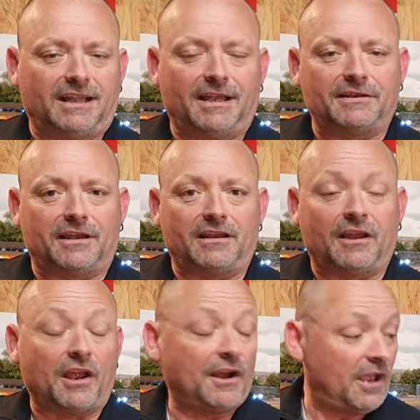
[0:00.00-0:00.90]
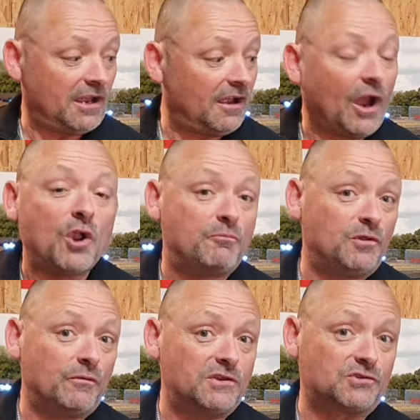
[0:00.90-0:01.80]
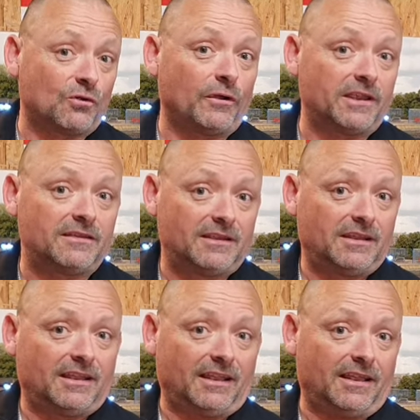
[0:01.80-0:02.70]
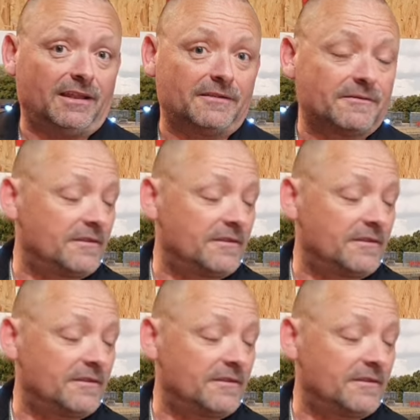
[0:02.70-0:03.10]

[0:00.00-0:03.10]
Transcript: and and, and I hope you enjoy uh,